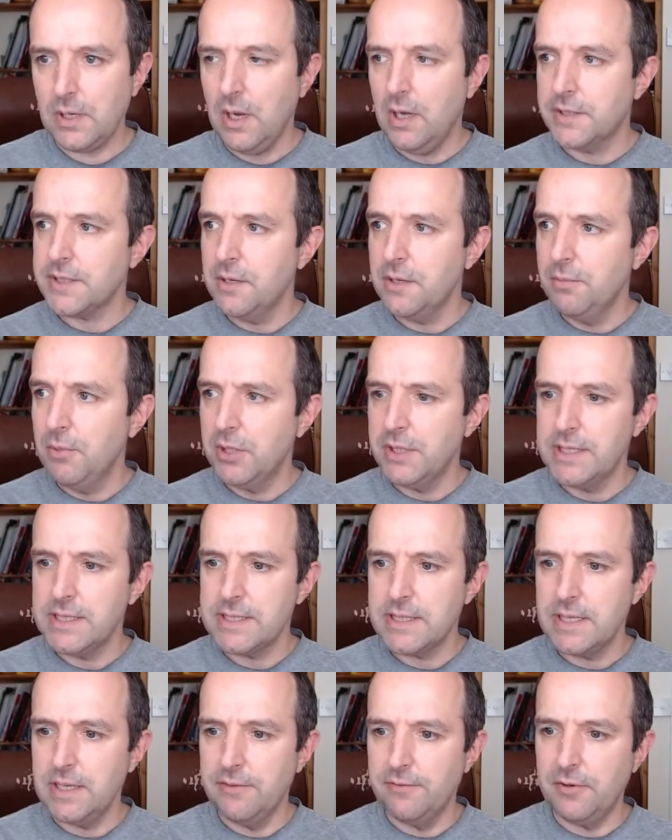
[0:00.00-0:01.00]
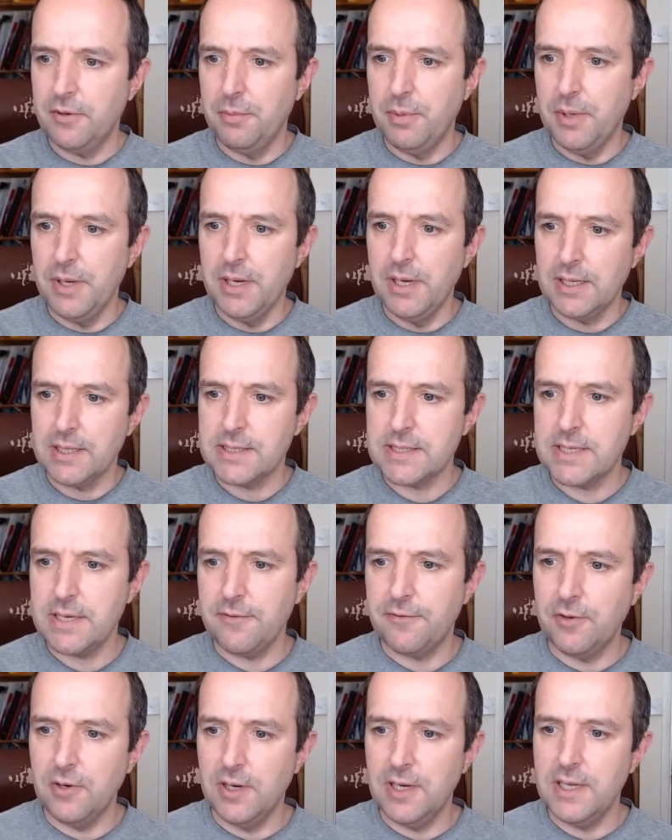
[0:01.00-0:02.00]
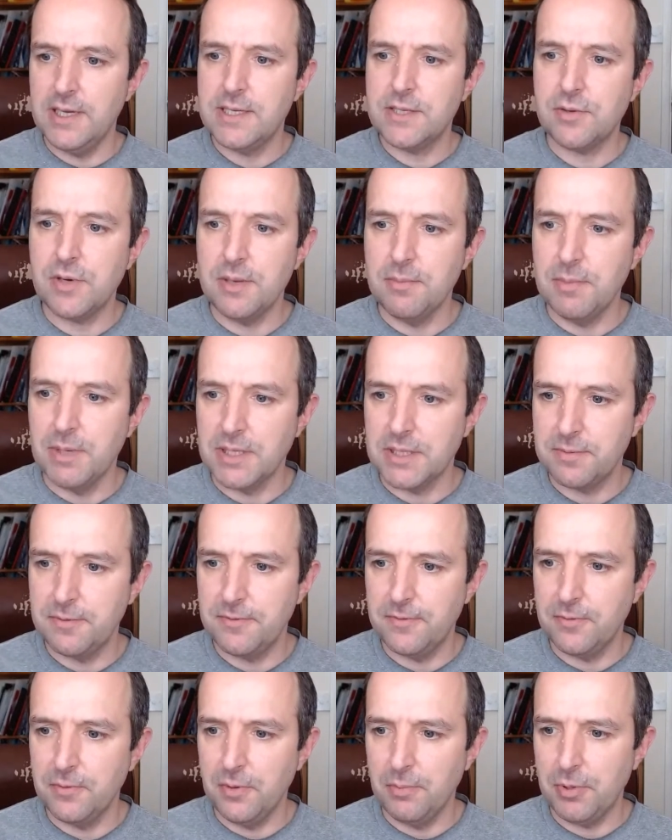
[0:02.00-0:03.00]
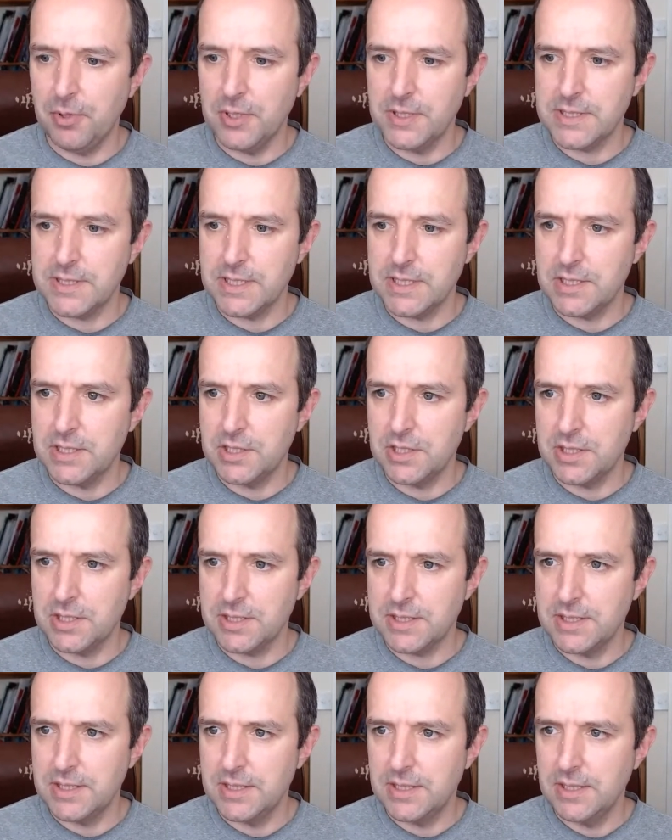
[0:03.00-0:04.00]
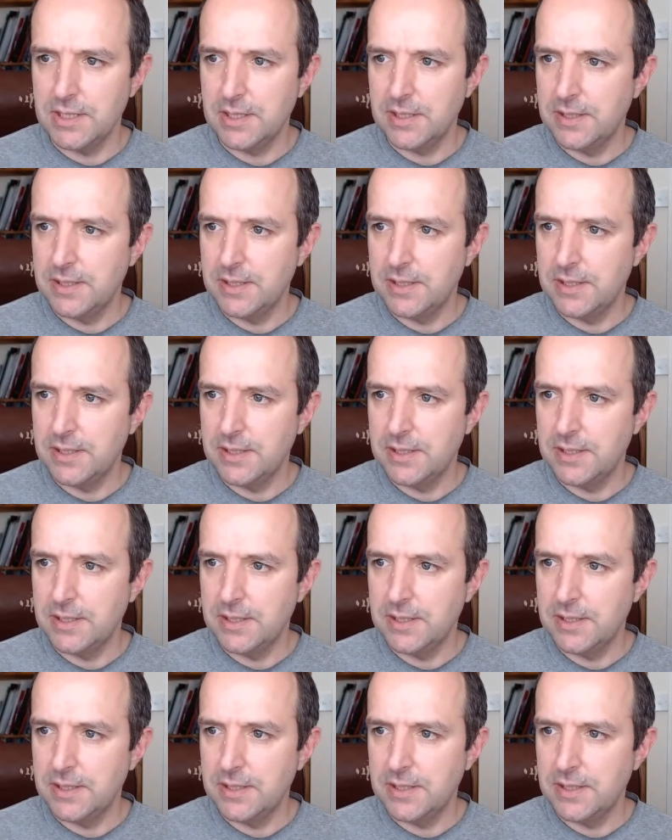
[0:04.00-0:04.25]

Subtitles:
I don't mind this sitting for a bit. It'll sit for at least 3 months before the price gets adjusted.